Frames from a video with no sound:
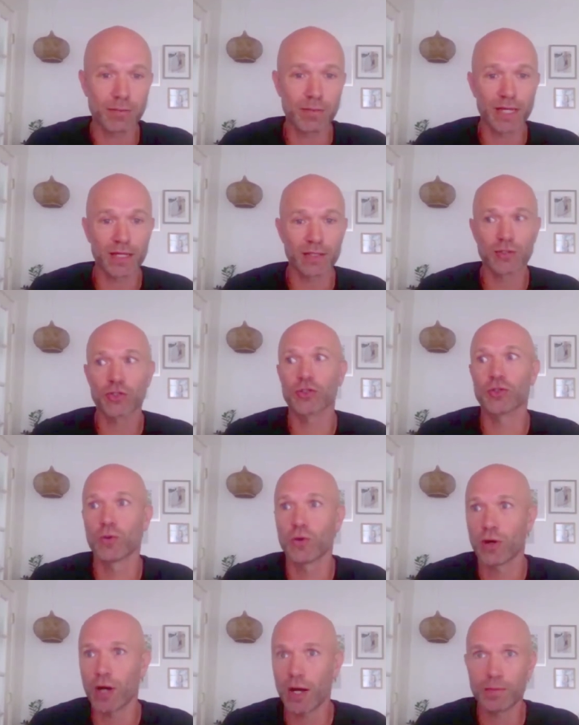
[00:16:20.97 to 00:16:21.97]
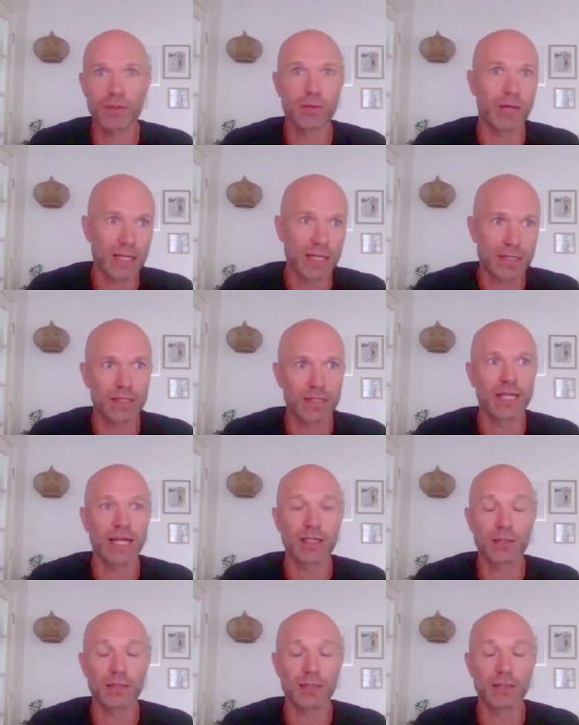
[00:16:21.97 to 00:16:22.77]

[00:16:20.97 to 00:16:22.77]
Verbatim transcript: making sure optimizing that